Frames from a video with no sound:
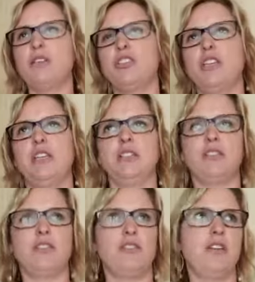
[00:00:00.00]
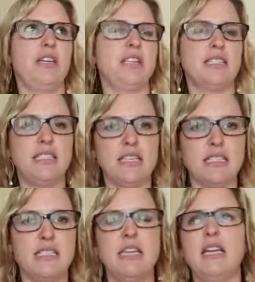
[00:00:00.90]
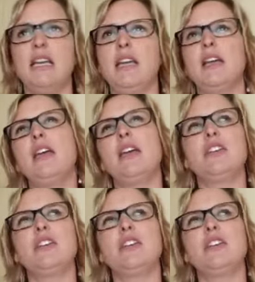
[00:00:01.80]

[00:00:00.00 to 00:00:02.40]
she's 30 to 60,